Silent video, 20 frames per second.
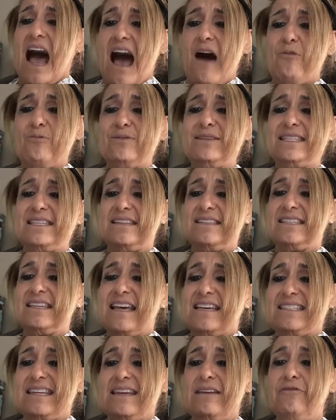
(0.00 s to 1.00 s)
I was
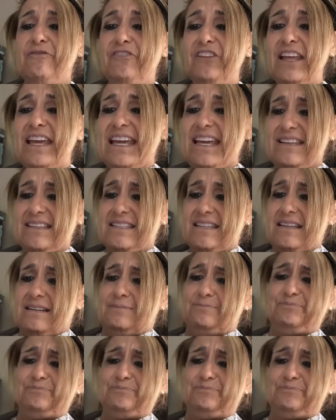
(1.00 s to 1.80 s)
discussing fleas.